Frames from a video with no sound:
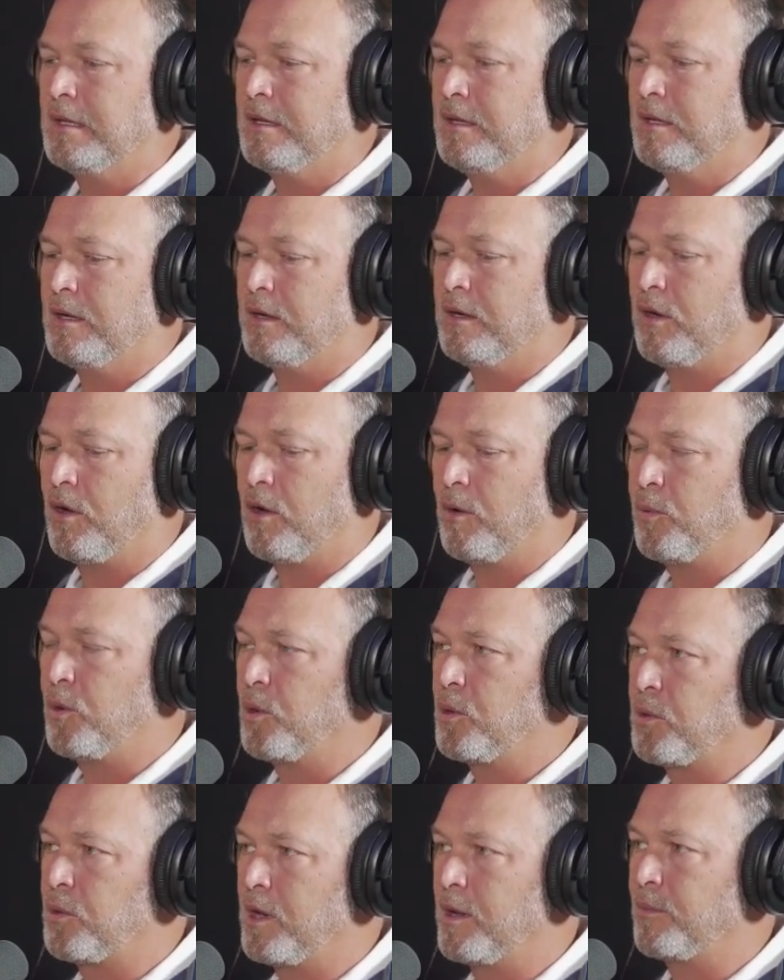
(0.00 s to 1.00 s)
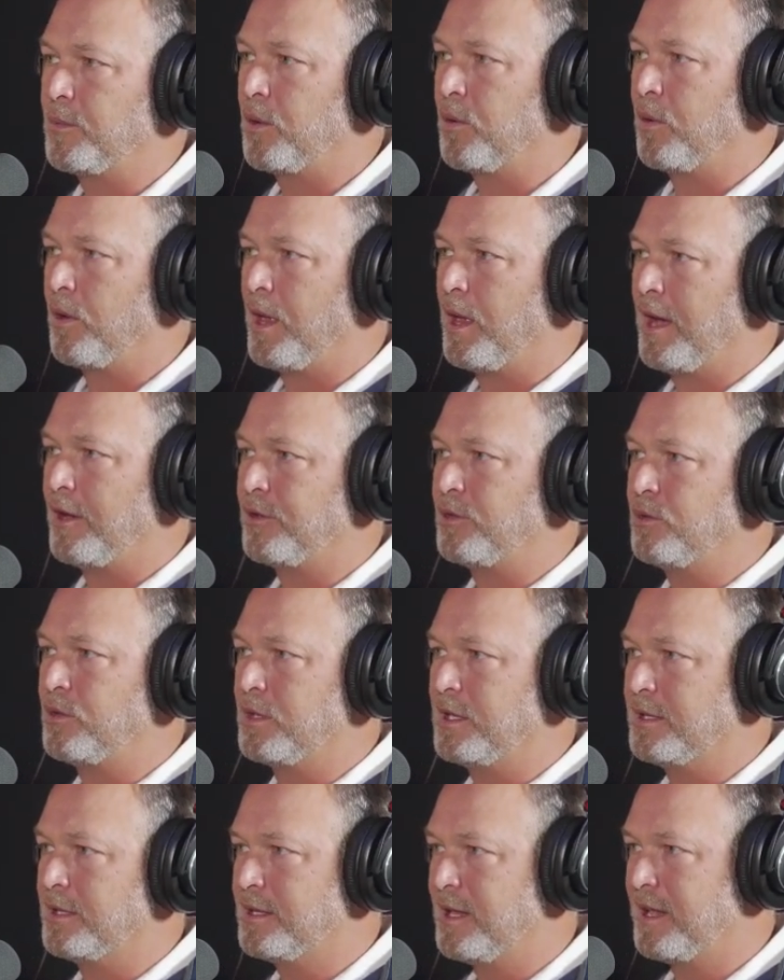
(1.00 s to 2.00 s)
our program don't allow you
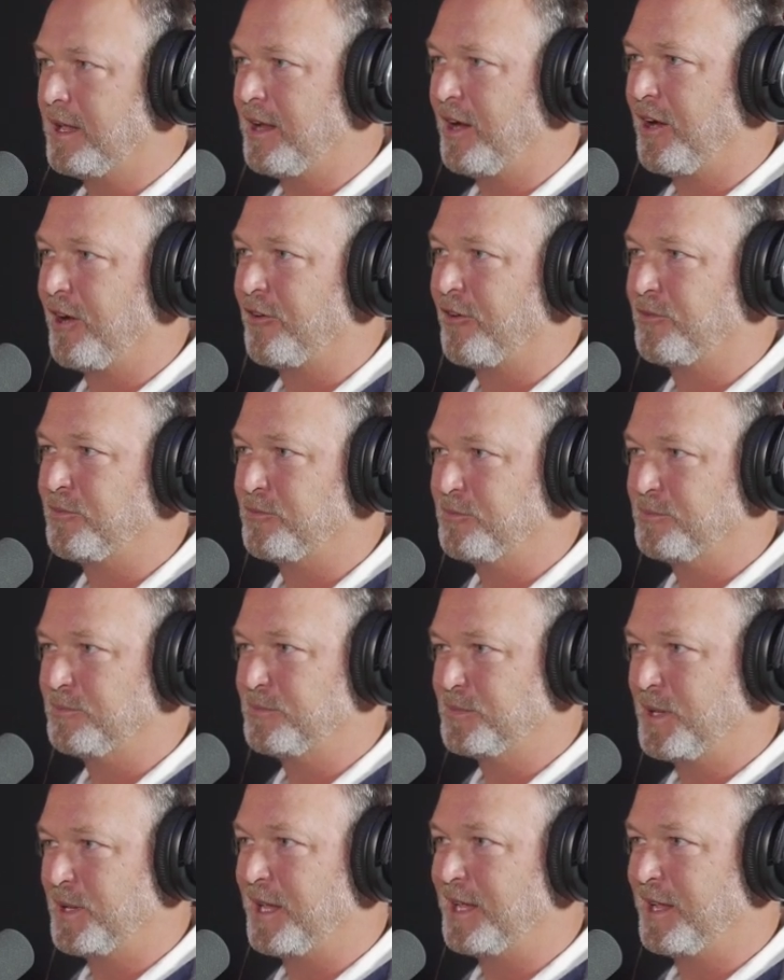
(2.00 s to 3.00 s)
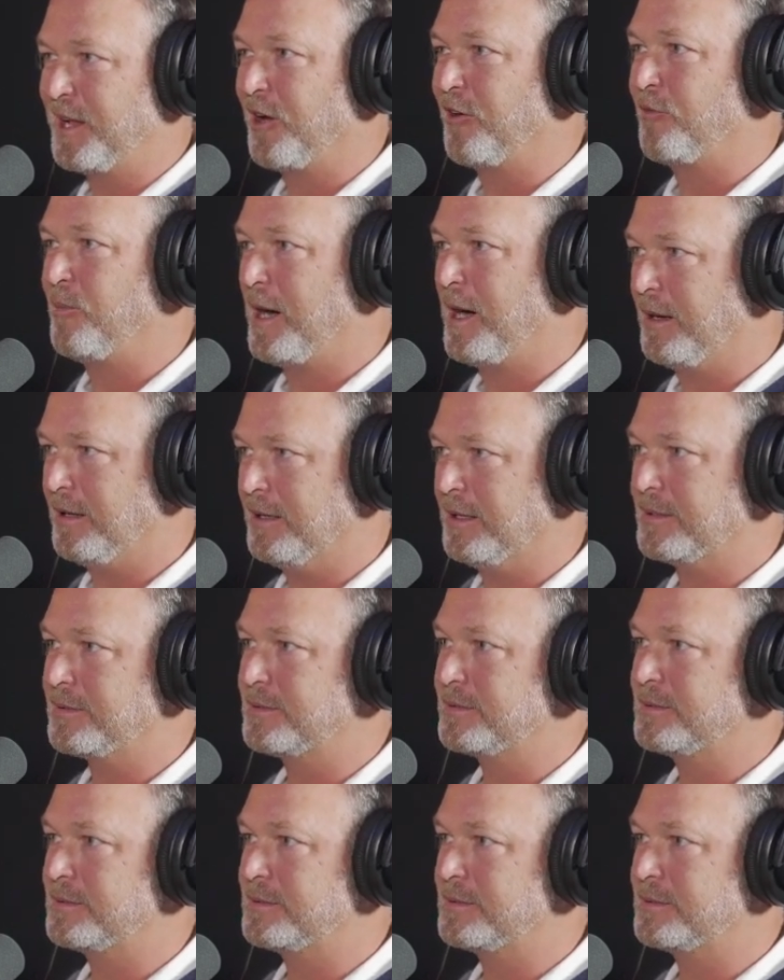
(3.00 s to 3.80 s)
to get taken care of by us.